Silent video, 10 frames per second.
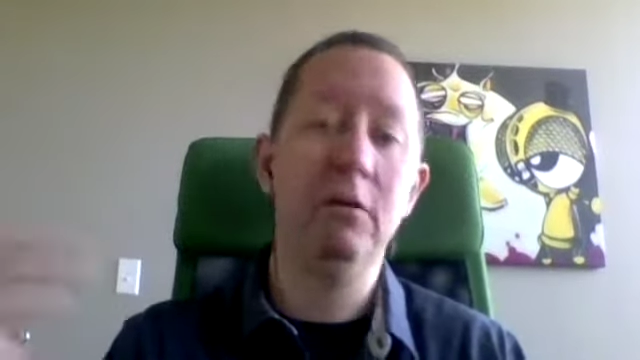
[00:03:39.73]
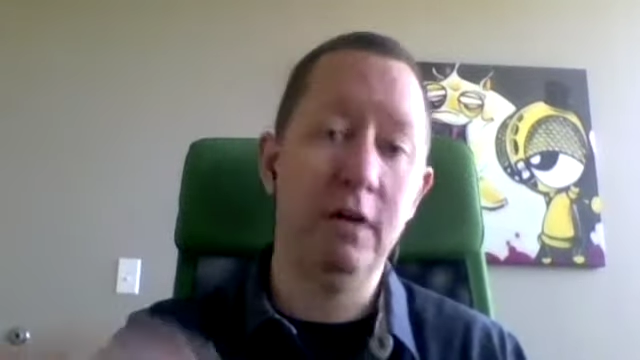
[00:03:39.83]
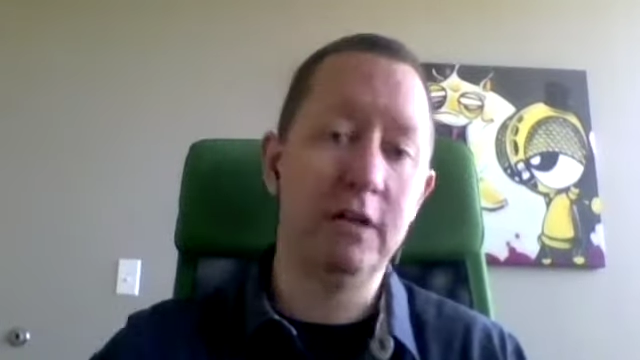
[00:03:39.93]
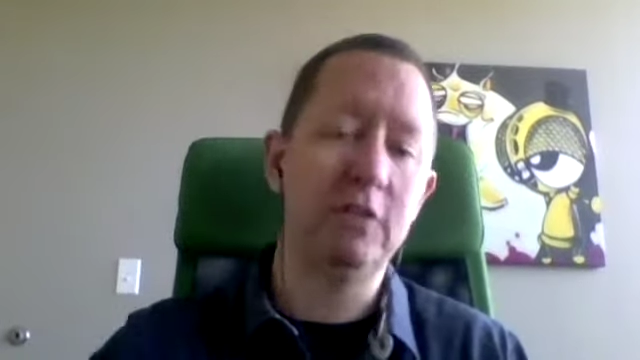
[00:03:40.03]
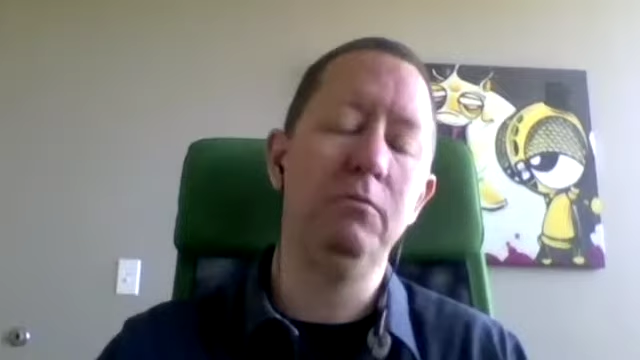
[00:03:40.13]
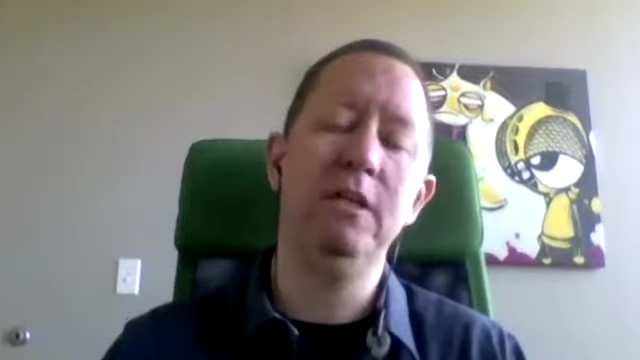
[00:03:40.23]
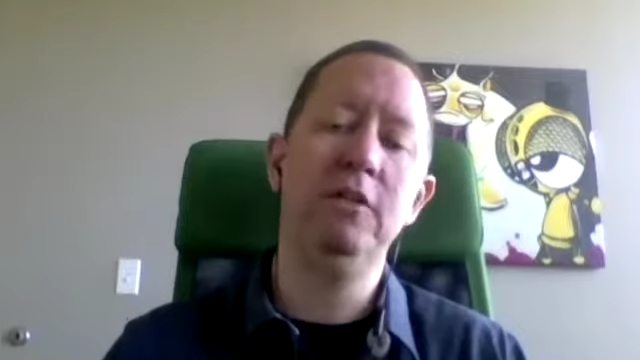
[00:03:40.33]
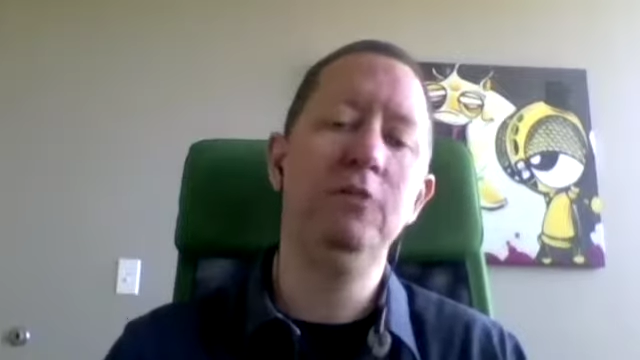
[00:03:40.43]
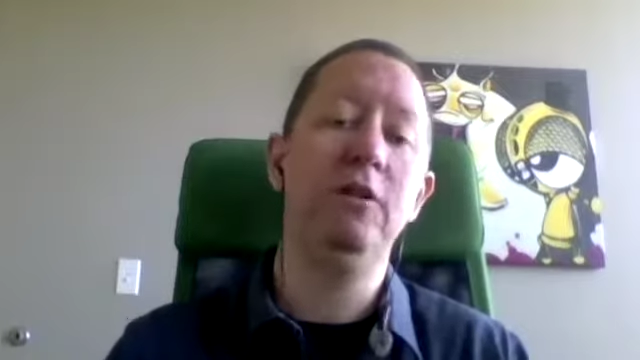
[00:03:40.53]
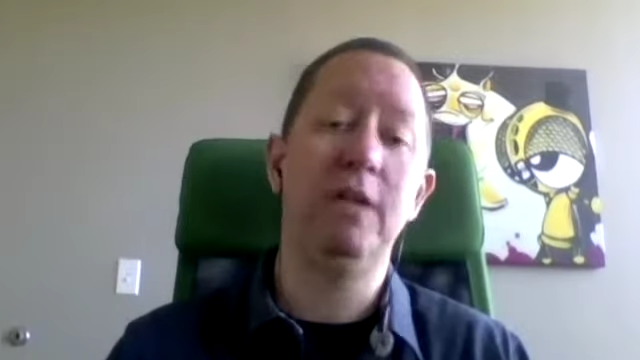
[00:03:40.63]
It'll actually read
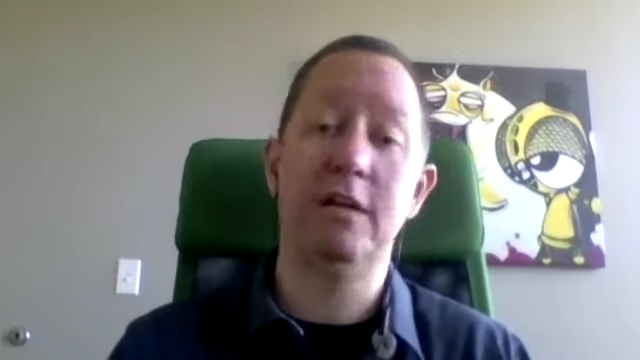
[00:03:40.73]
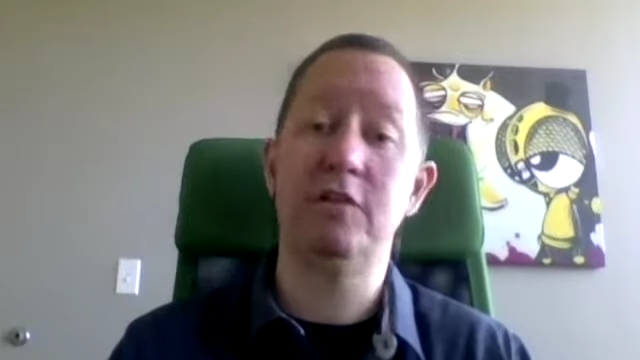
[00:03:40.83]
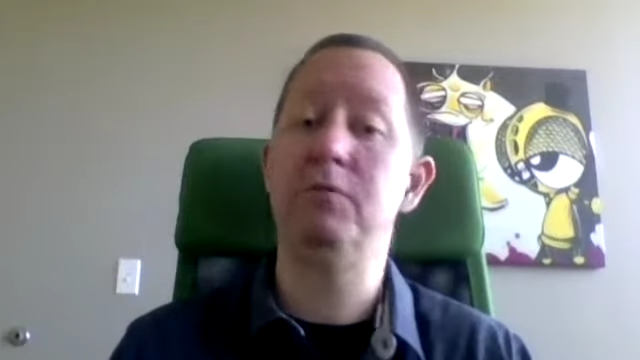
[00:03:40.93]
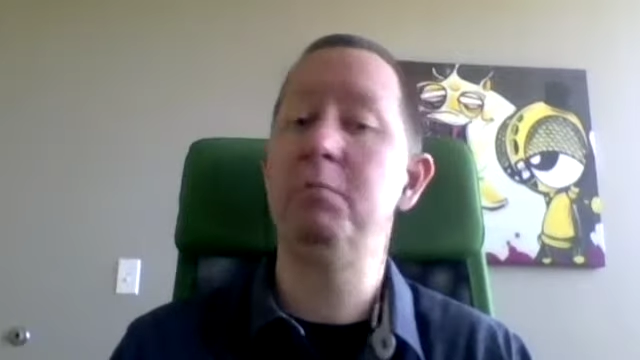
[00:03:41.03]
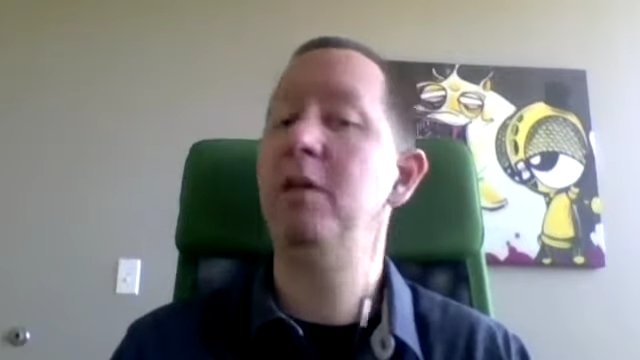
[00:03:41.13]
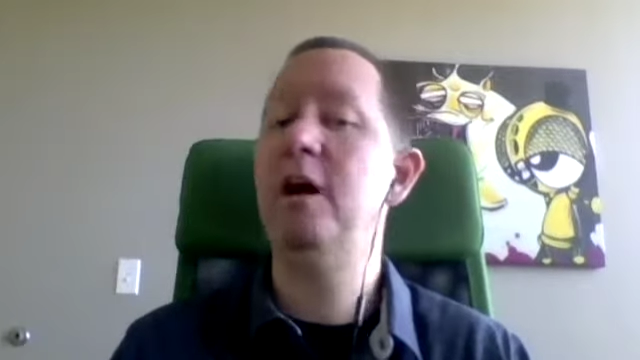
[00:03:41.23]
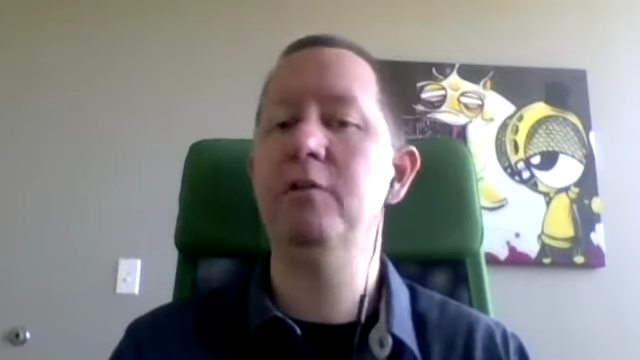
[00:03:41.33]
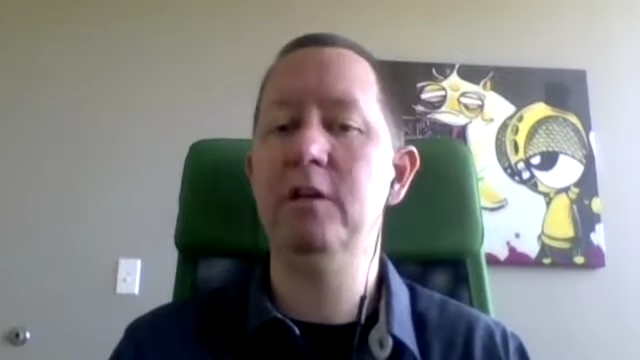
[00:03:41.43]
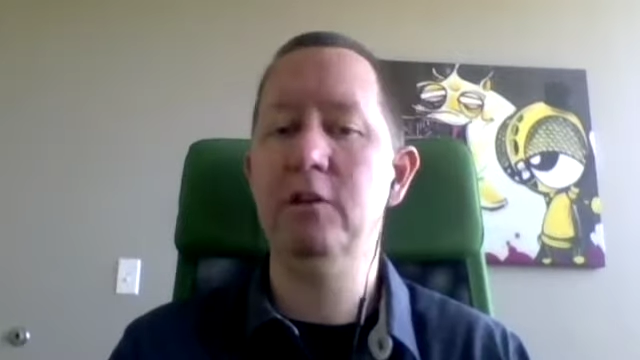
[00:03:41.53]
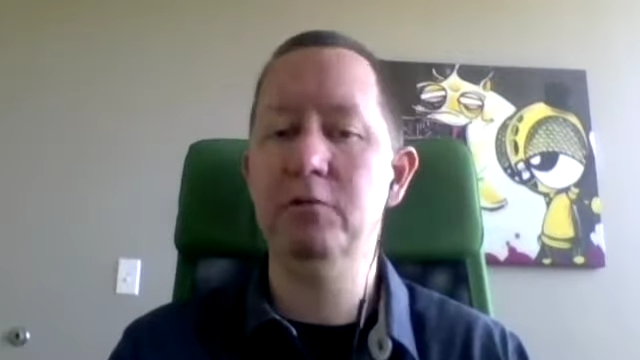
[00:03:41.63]
to you, and you can actually reply
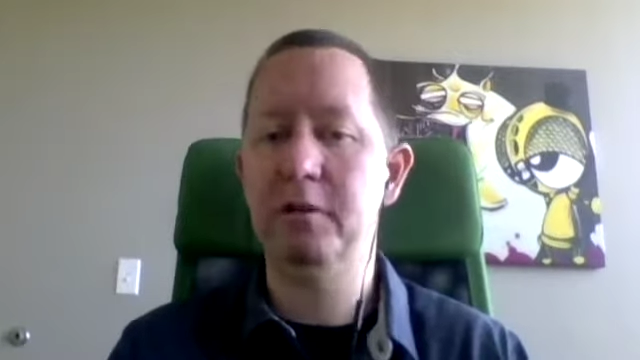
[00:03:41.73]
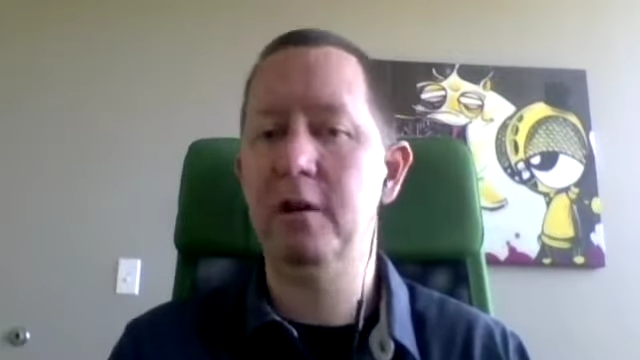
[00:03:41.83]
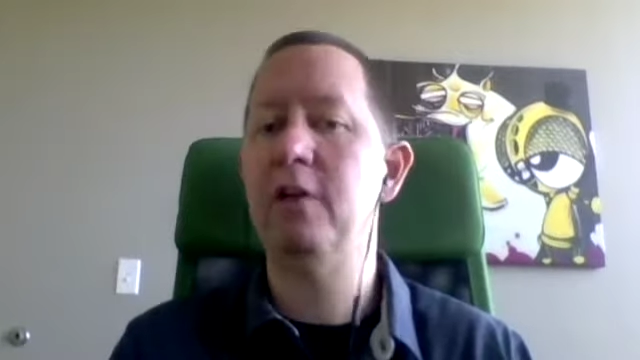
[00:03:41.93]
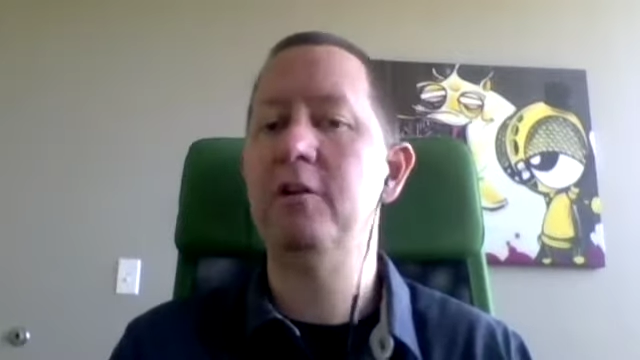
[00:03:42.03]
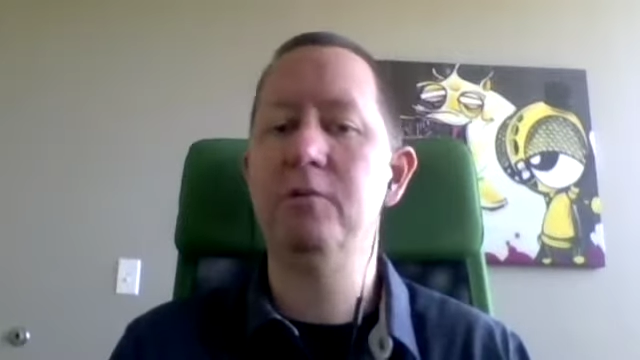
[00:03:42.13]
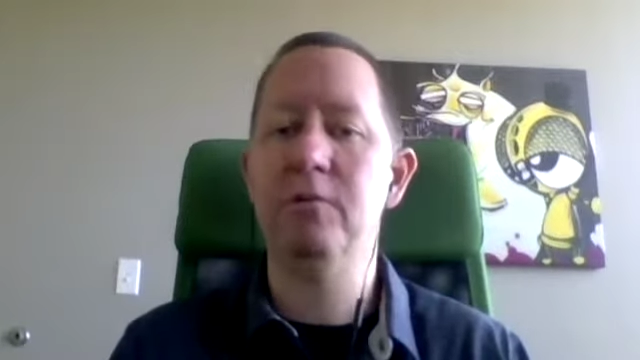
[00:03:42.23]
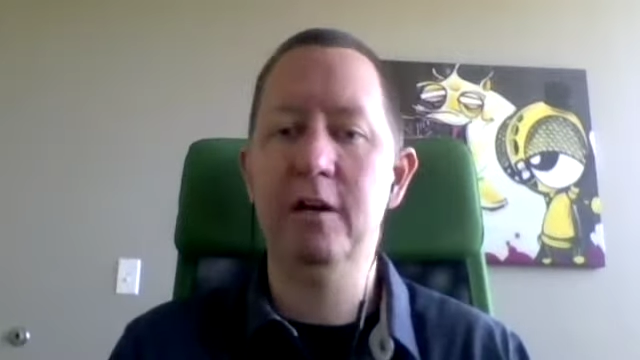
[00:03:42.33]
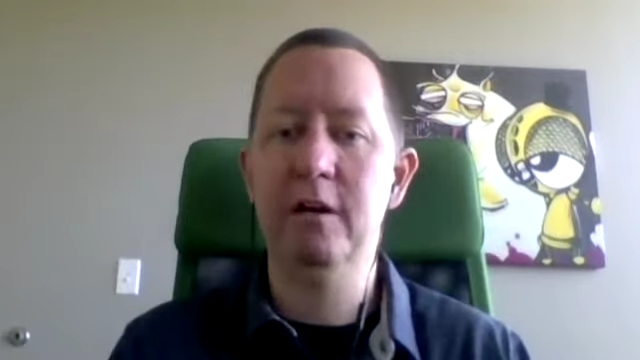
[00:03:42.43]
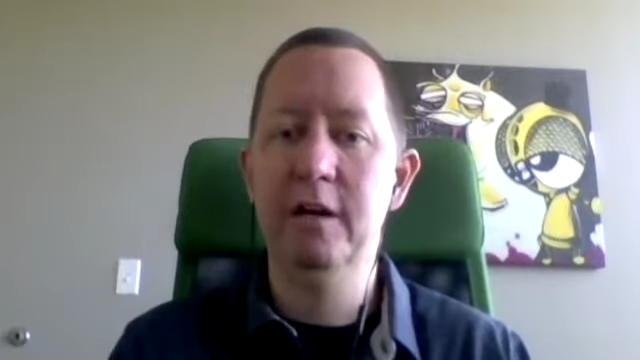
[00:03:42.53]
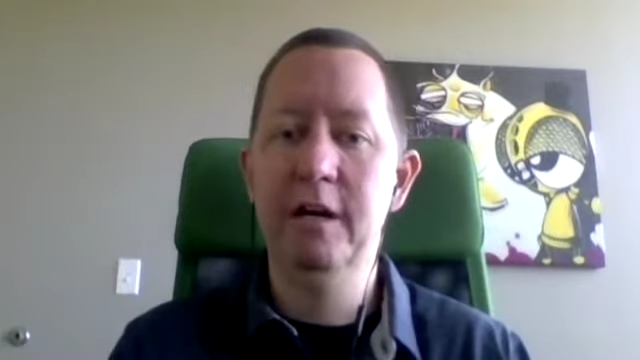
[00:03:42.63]
to it using
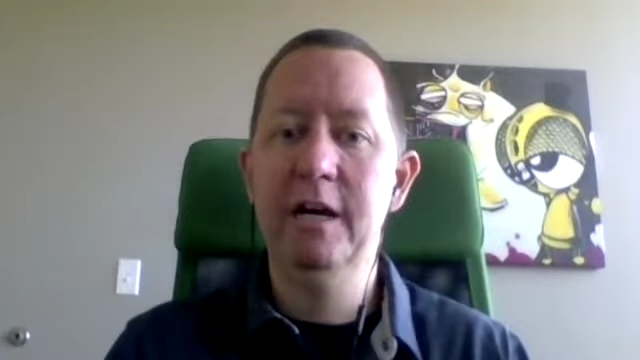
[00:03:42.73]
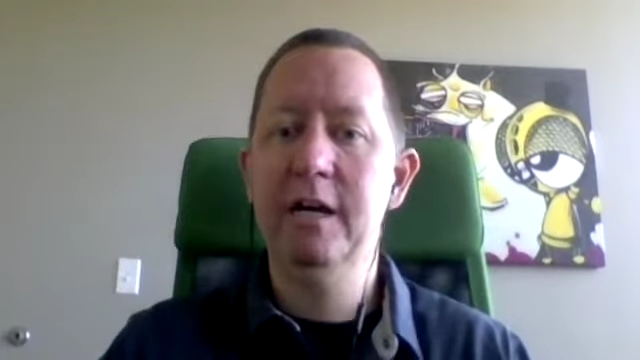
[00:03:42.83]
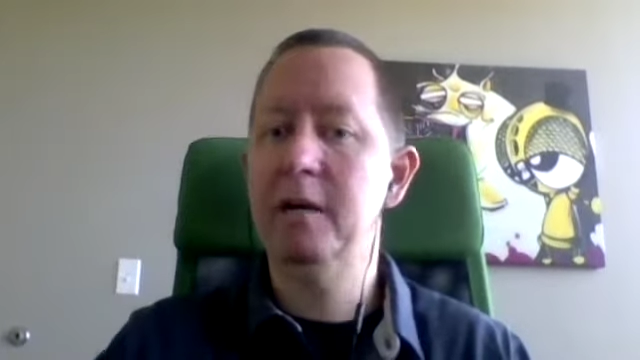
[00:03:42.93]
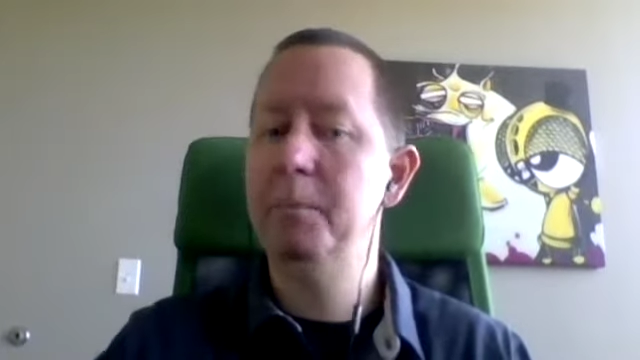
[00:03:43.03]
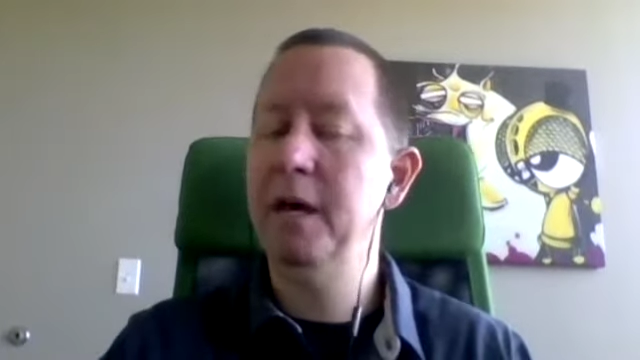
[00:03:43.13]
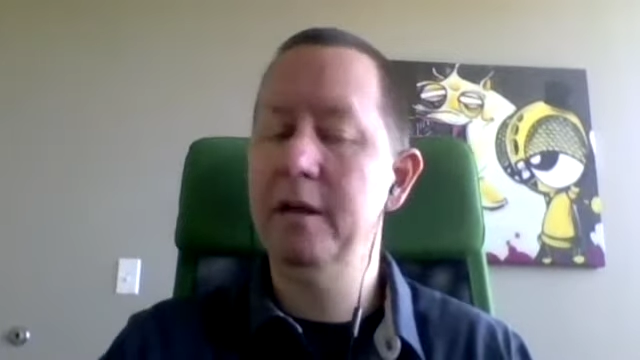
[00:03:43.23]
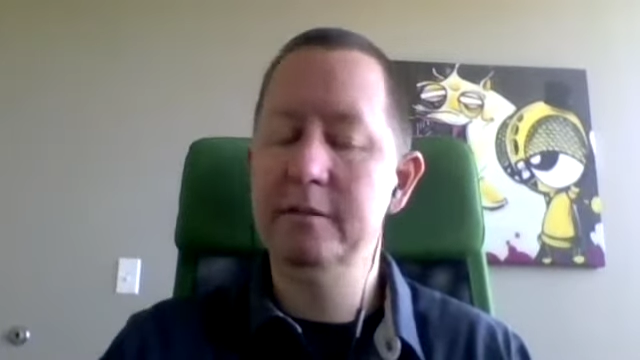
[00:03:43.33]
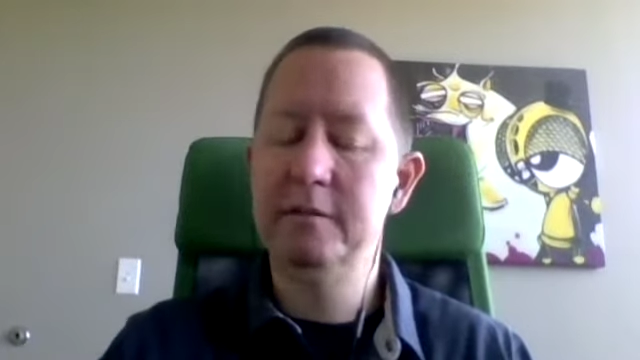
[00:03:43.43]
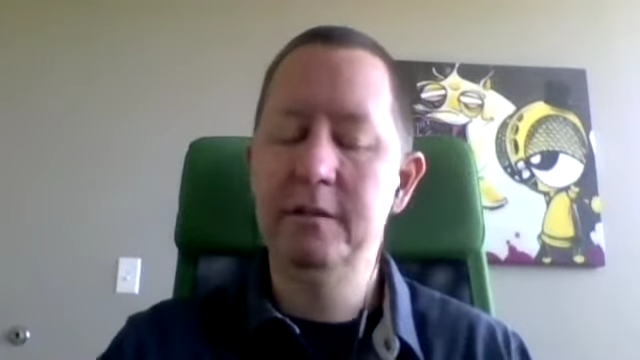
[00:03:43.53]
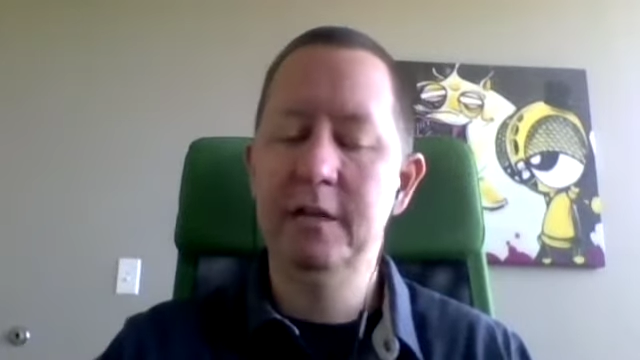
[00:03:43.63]
auditory commands.